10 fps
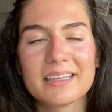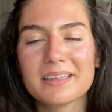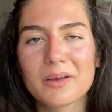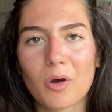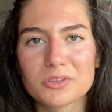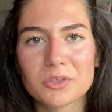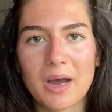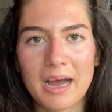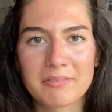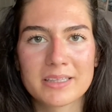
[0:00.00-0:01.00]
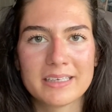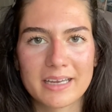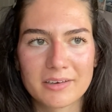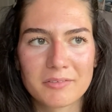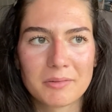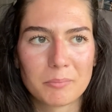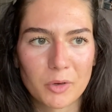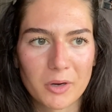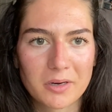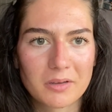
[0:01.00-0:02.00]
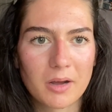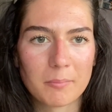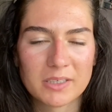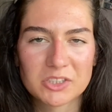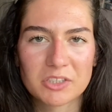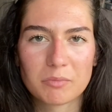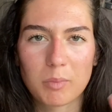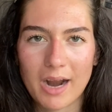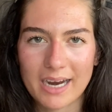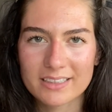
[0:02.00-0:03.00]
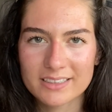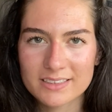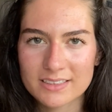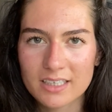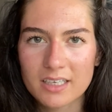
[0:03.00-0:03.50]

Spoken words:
then they also have at the end of the book a bunch of practice